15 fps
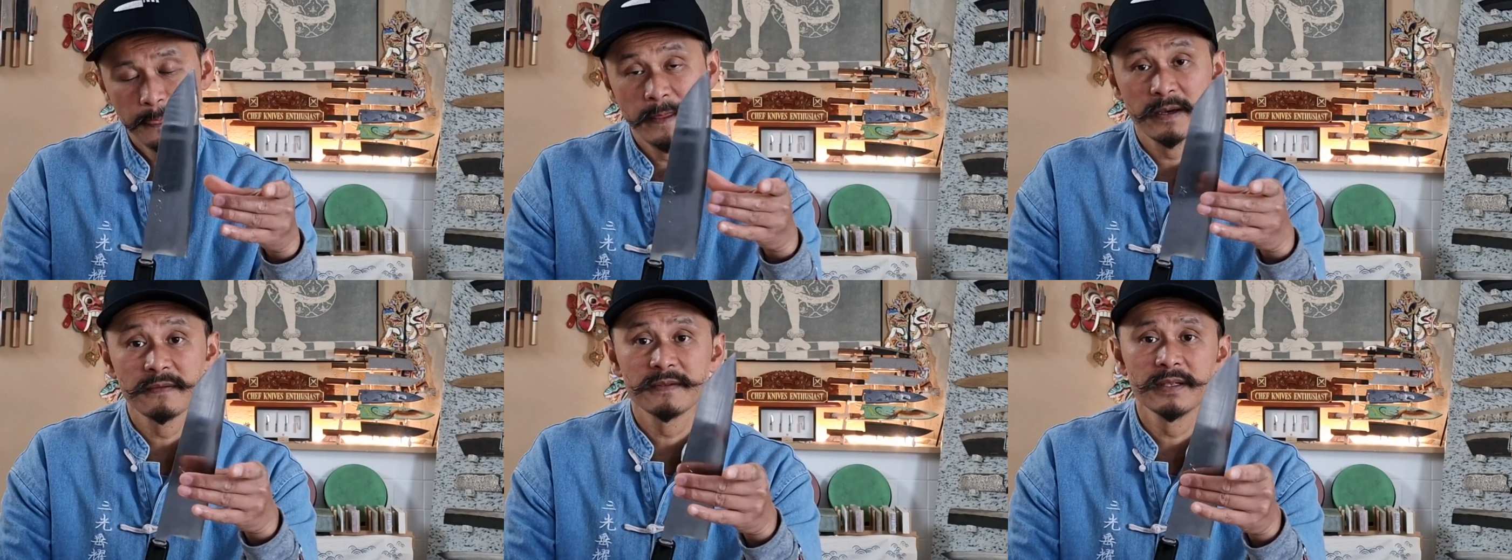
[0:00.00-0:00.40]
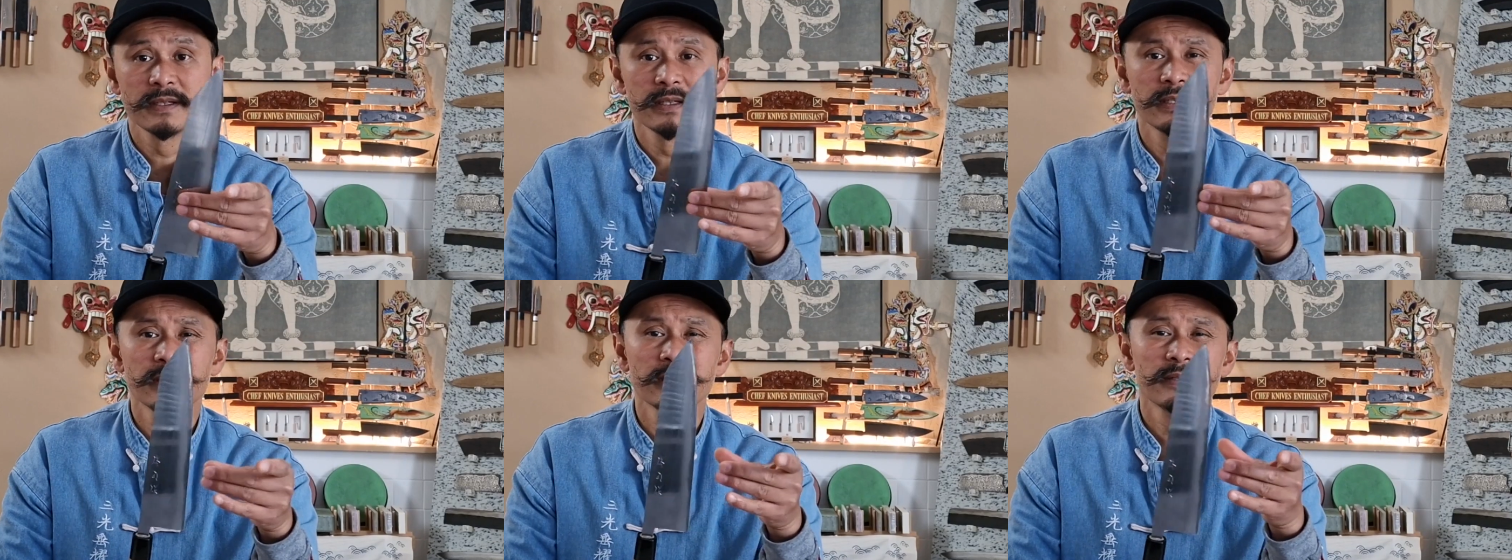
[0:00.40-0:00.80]

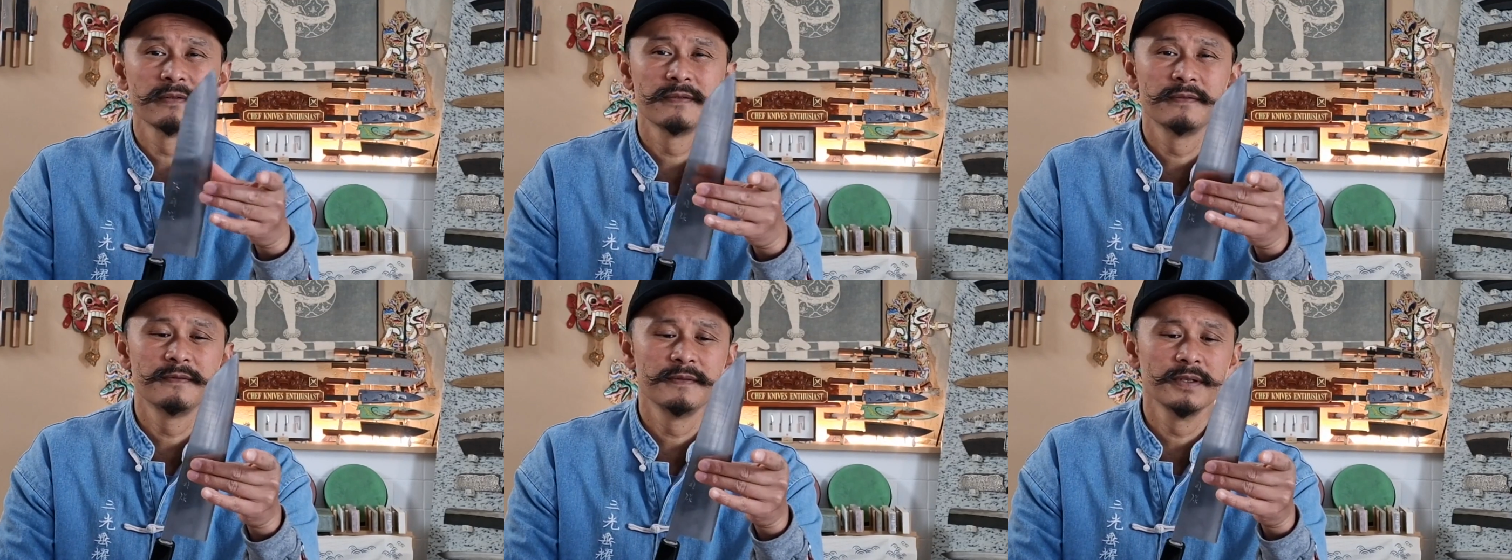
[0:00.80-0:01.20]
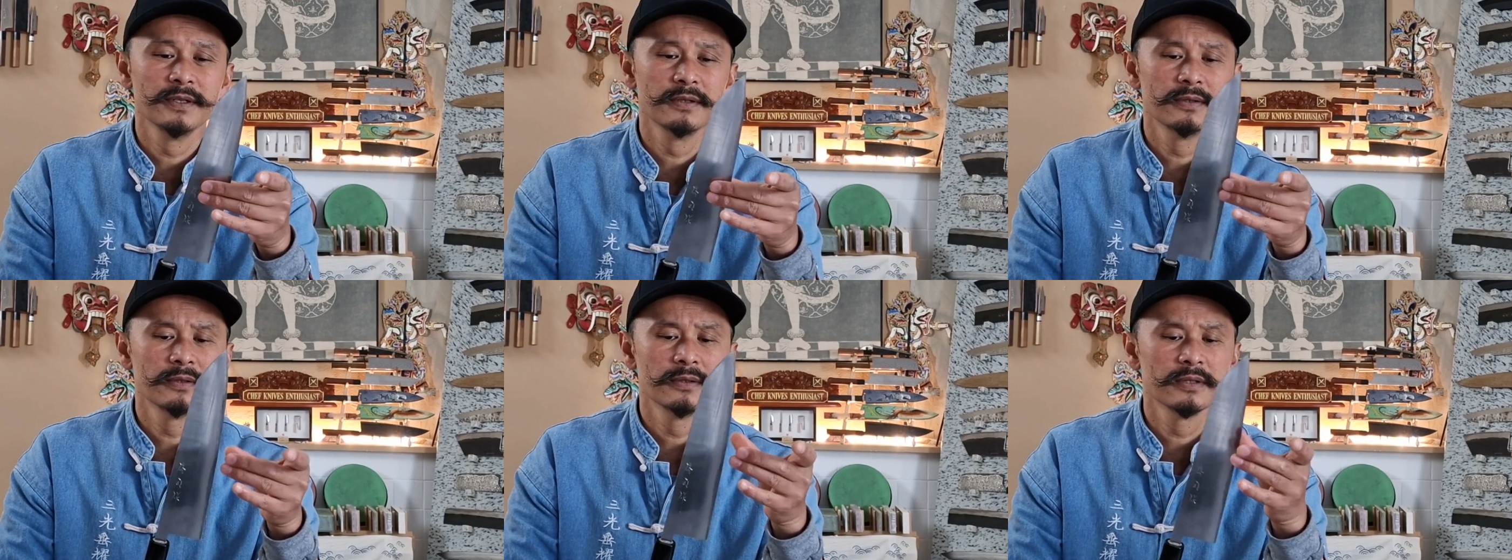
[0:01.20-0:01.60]
definitely
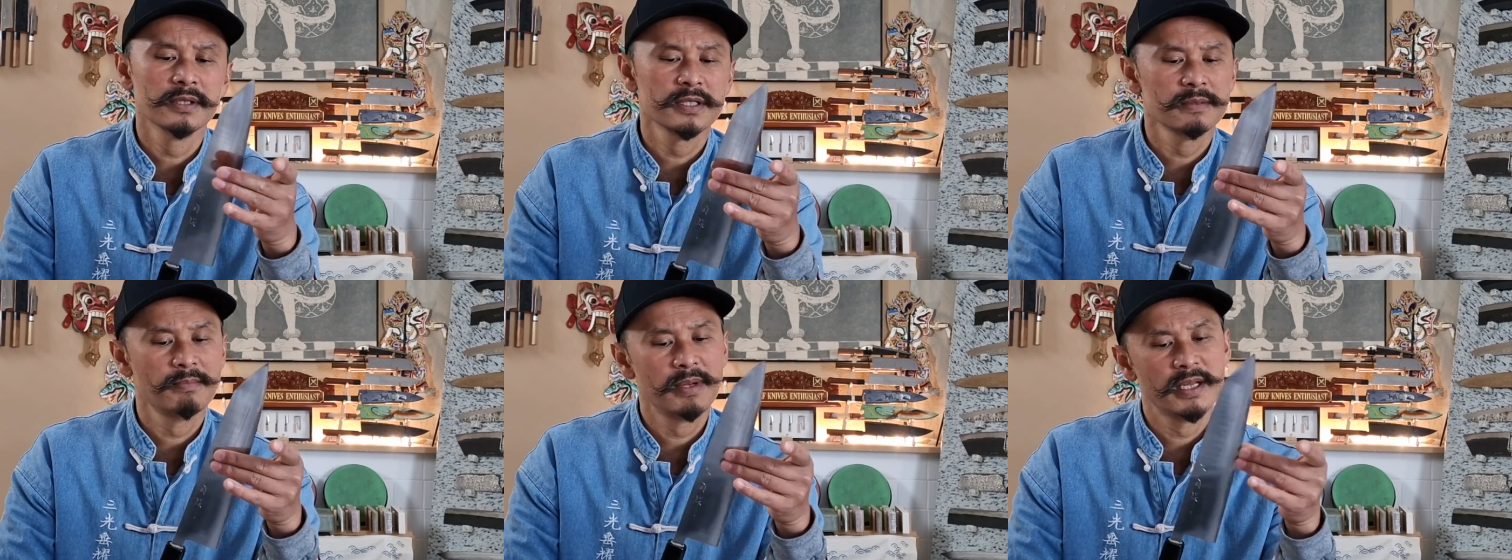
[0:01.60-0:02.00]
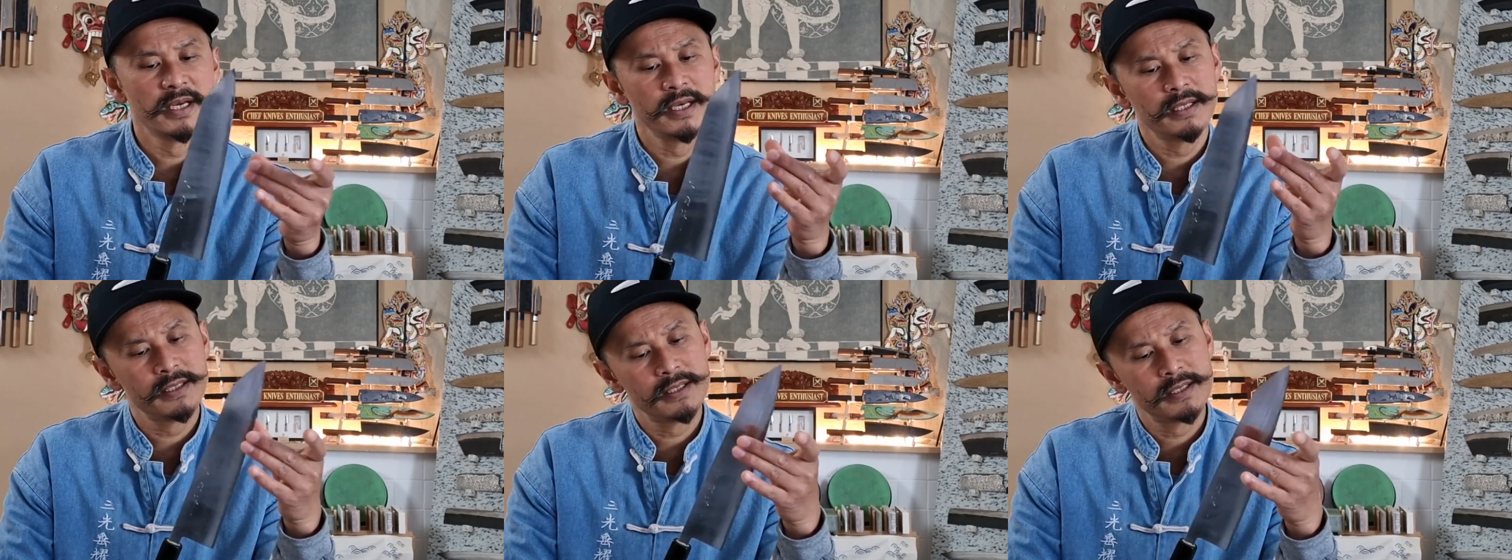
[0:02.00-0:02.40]
feel on this blade.